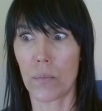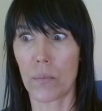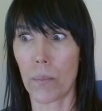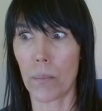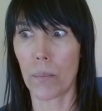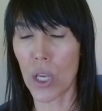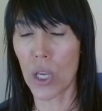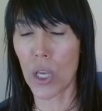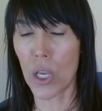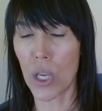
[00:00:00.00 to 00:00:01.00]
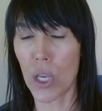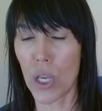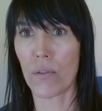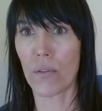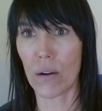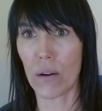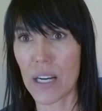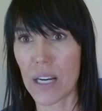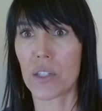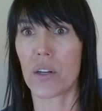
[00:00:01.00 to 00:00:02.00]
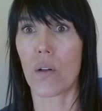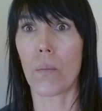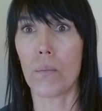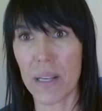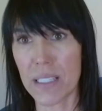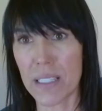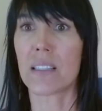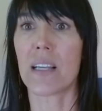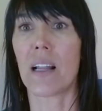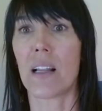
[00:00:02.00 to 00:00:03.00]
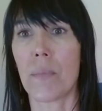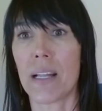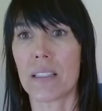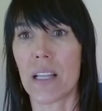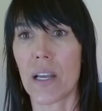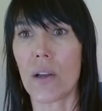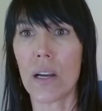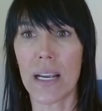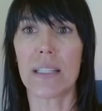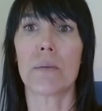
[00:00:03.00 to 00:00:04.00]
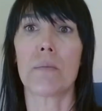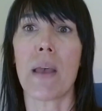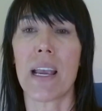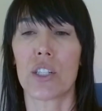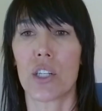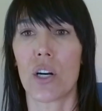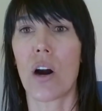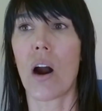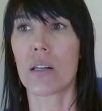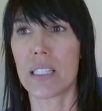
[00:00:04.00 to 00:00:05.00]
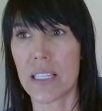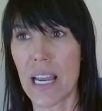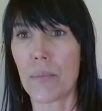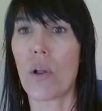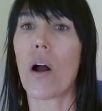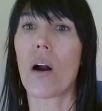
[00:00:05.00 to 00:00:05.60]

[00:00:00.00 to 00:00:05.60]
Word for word: the pure foundational business elements that you need to make sure are stable,